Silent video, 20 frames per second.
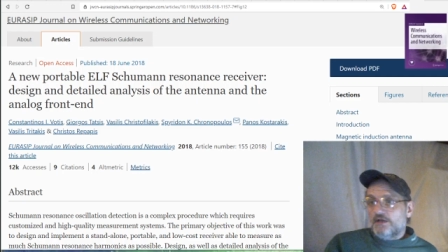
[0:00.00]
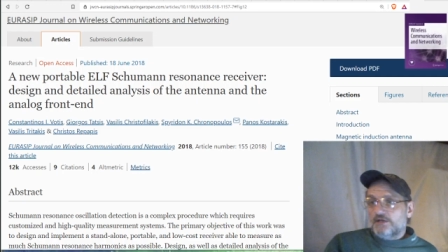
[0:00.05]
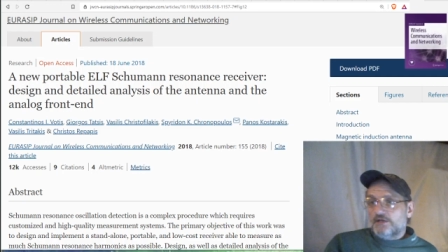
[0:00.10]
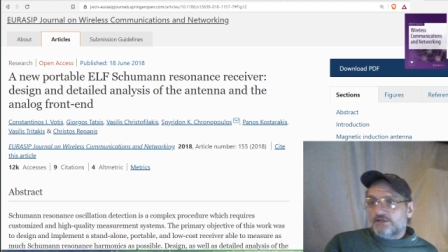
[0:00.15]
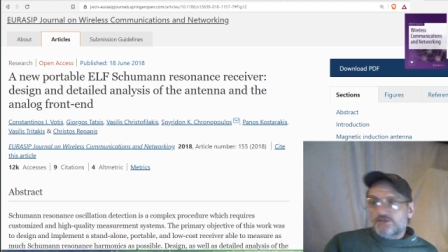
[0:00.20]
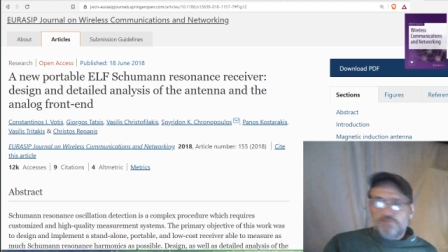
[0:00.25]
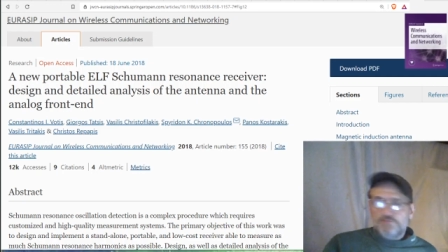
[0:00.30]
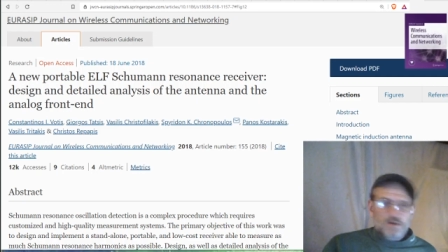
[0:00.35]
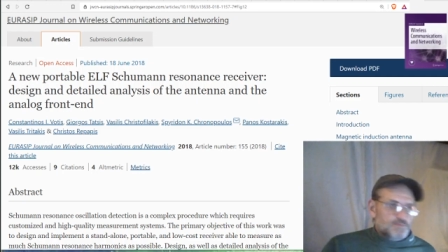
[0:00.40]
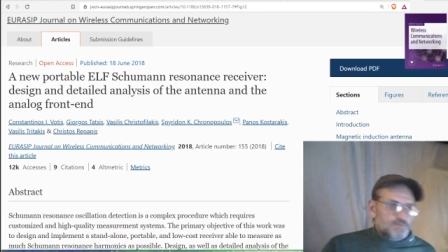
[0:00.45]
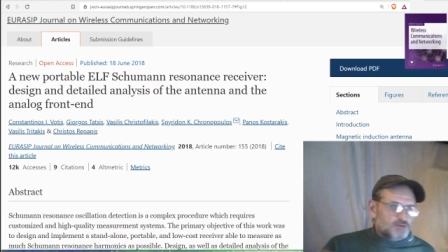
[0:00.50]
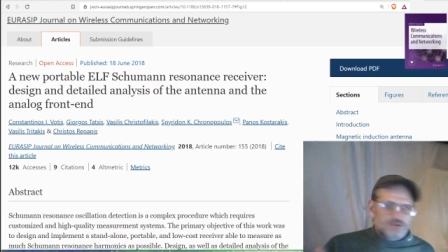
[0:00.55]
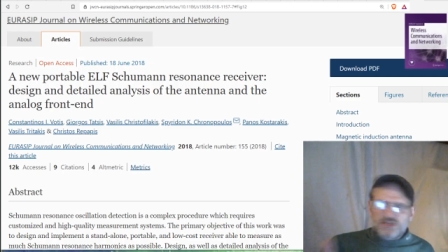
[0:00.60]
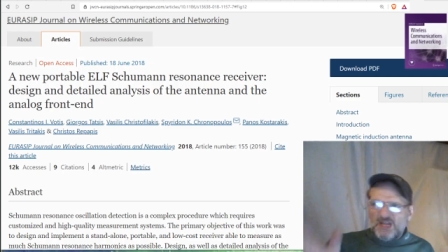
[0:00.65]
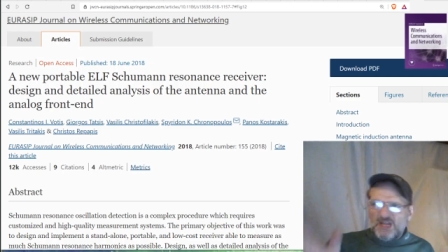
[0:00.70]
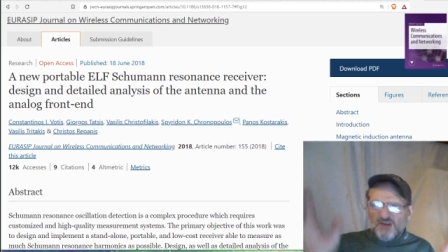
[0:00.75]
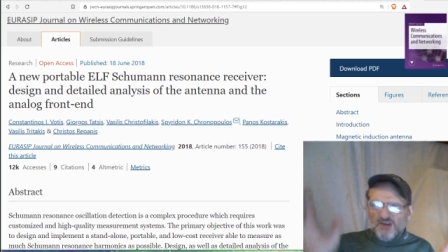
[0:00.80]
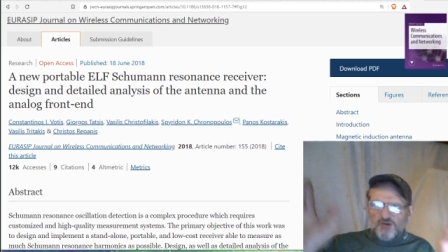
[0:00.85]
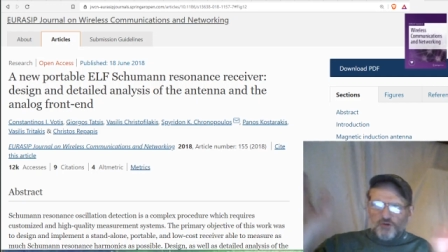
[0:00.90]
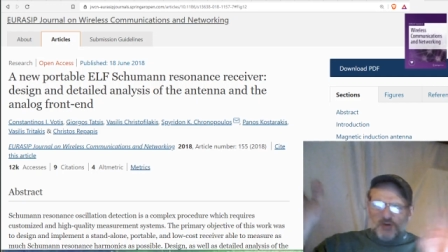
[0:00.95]
Because people are
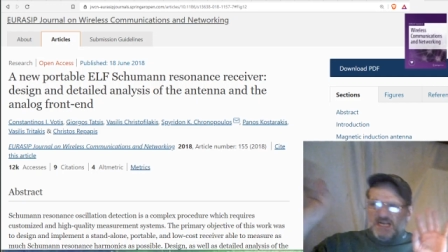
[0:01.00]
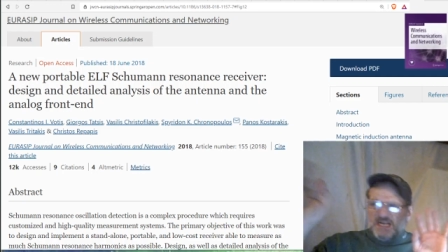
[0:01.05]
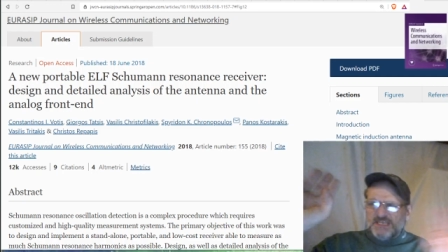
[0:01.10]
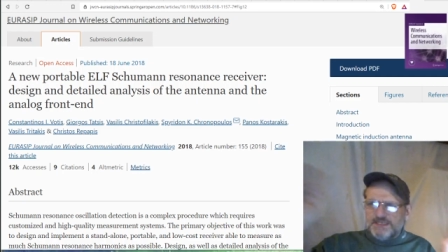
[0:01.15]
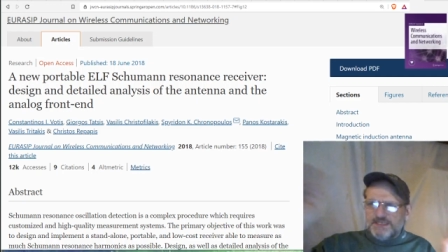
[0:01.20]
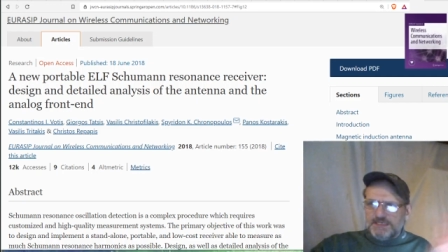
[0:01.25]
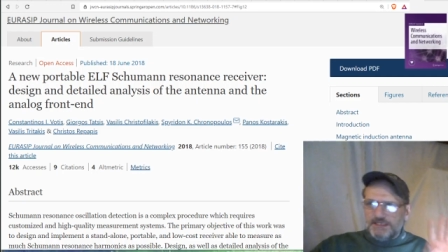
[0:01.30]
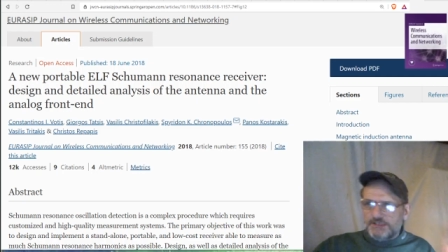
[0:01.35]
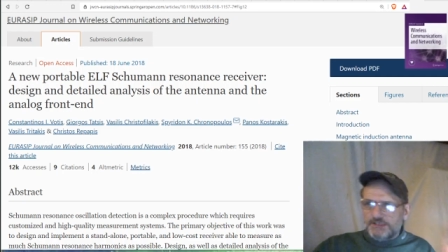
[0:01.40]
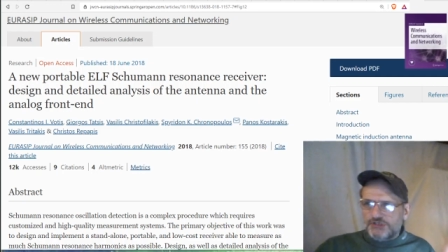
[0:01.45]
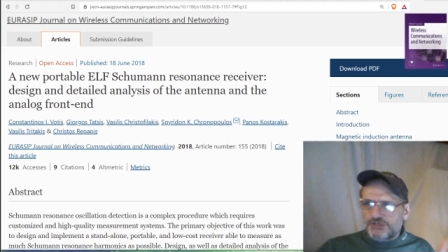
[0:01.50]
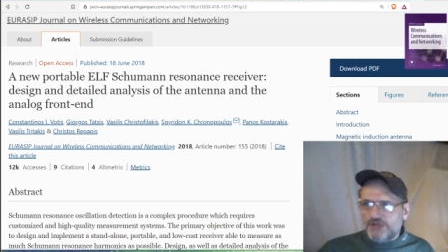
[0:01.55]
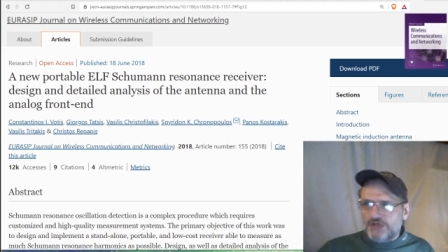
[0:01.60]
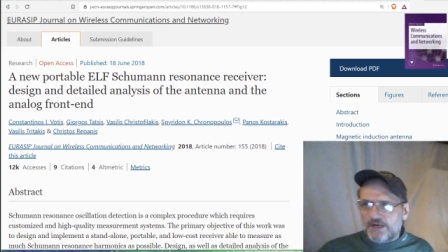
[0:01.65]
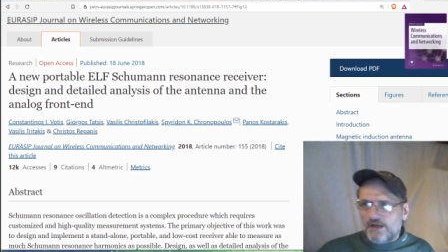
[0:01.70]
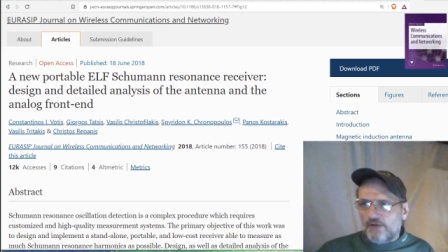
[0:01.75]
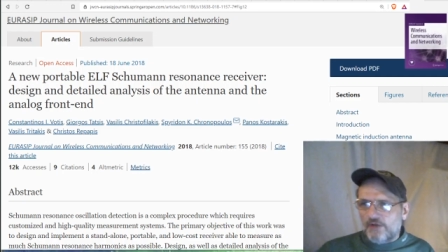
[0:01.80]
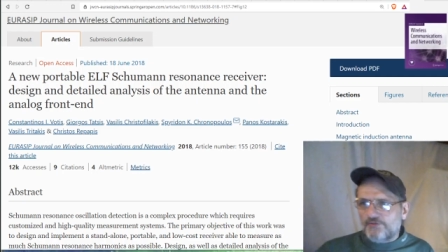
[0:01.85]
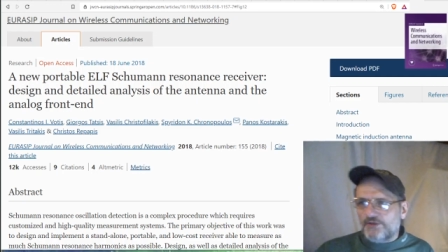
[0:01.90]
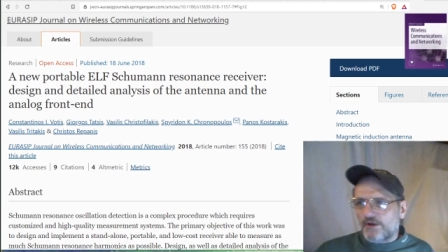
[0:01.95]
saying crazy shit
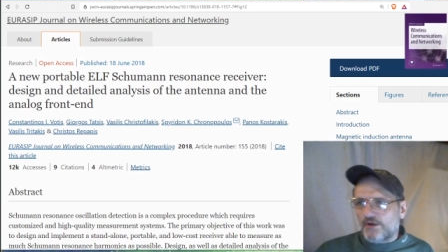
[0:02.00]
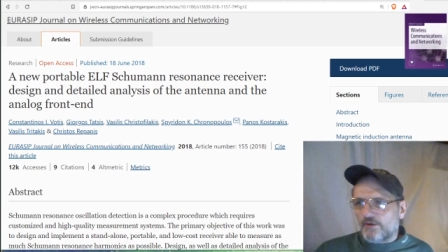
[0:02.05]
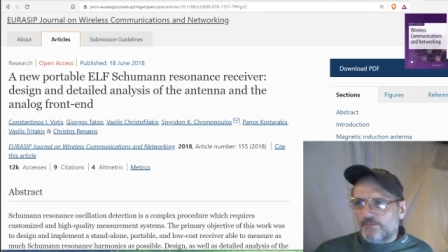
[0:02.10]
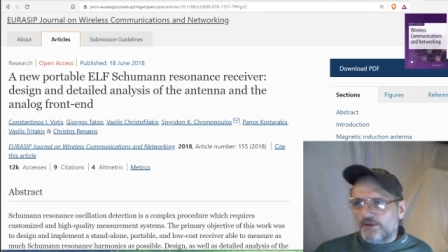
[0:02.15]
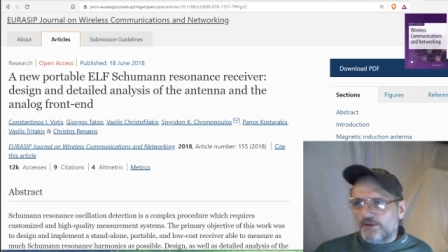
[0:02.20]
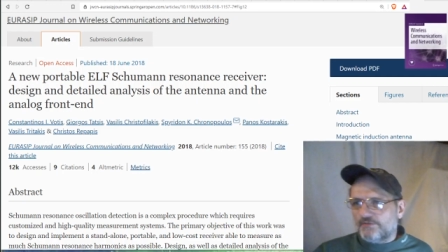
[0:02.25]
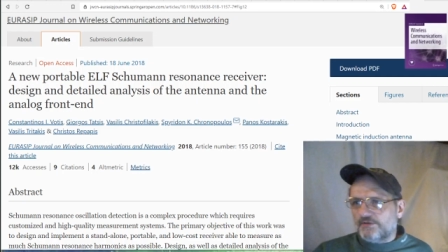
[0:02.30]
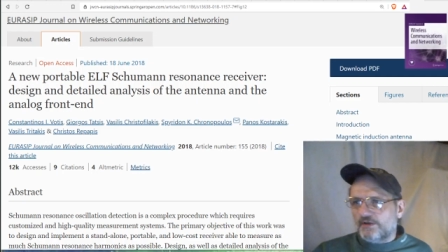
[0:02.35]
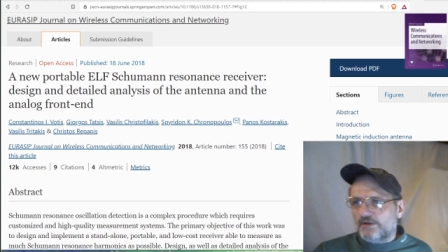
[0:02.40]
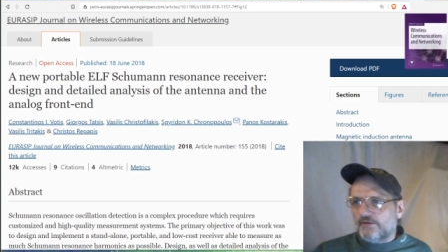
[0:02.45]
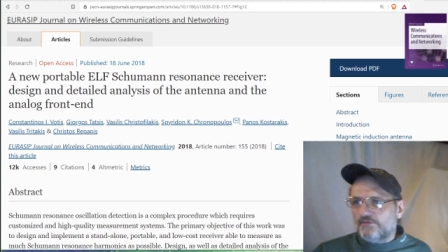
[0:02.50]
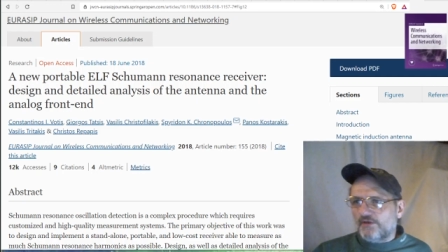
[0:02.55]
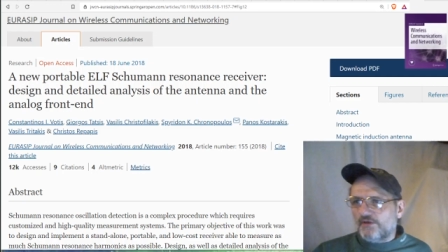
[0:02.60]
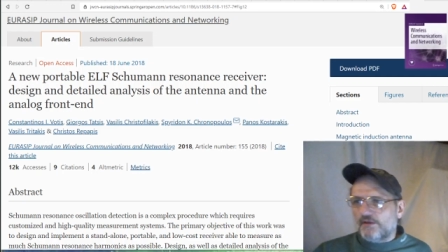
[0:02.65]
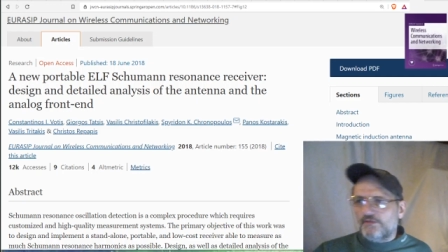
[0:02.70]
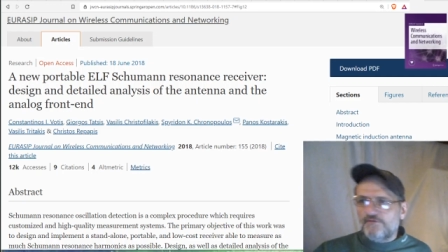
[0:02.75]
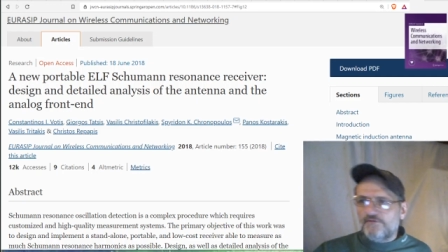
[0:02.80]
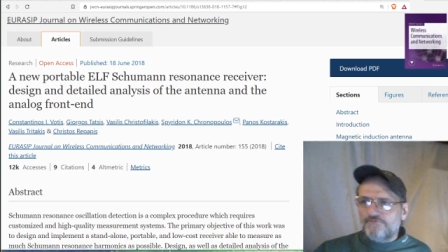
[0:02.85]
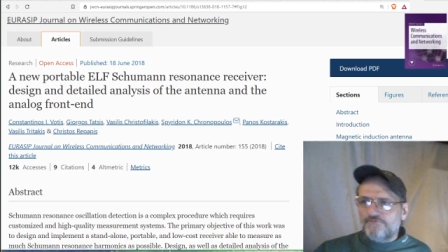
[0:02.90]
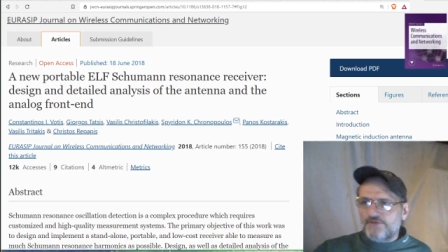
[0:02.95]
out there about the,
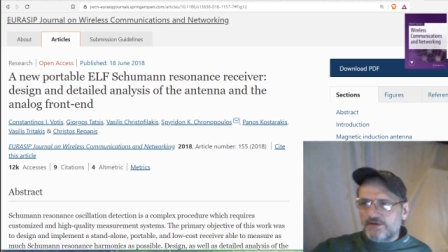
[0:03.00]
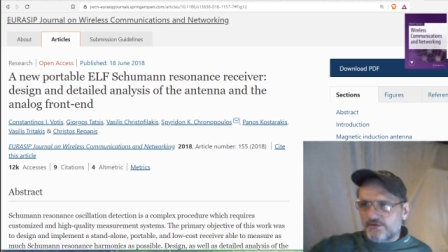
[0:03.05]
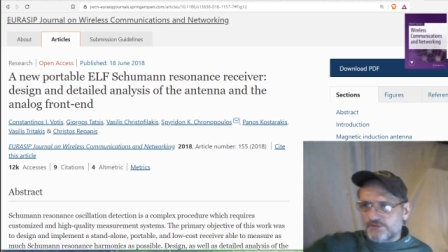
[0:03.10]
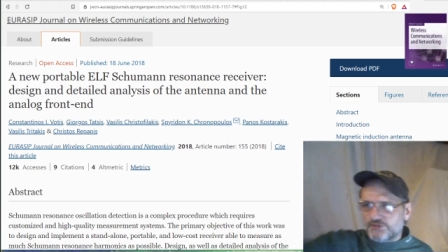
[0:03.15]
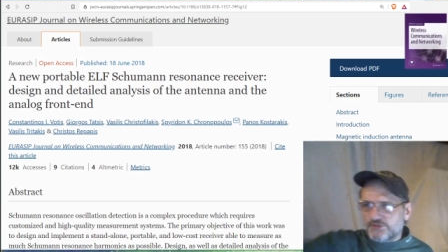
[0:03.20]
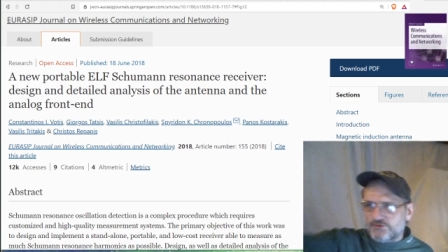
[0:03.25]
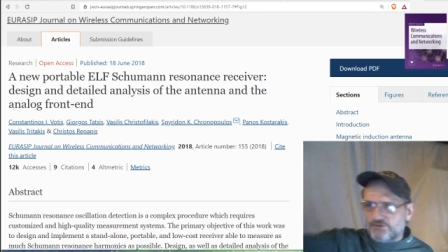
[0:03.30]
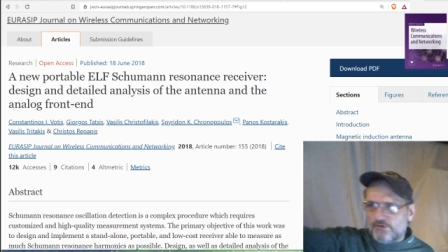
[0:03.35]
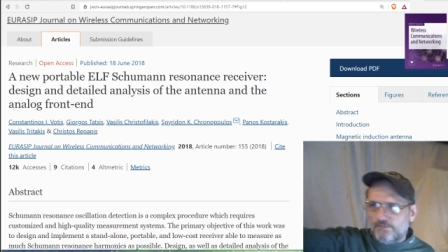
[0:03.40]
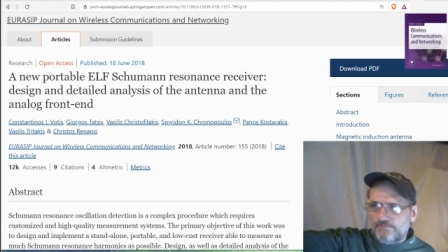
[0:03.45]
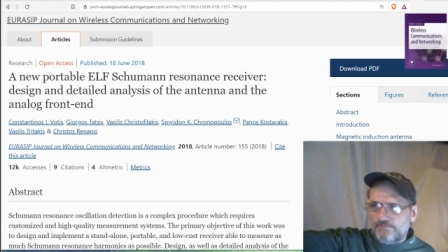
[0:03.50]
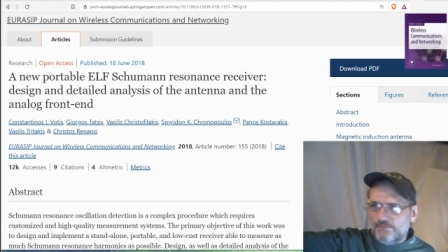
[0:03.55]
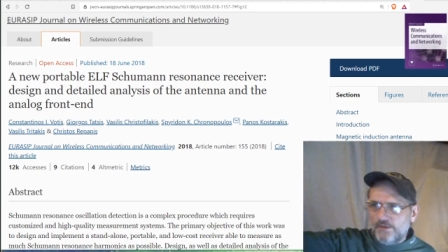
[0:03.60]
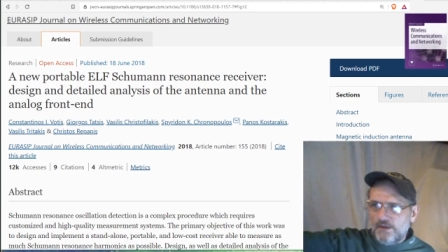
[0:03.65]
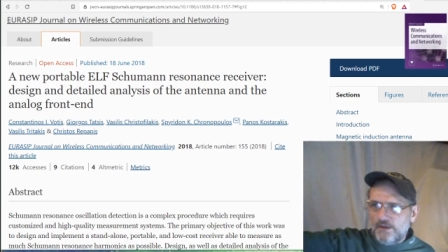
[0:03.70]
the, the figures from,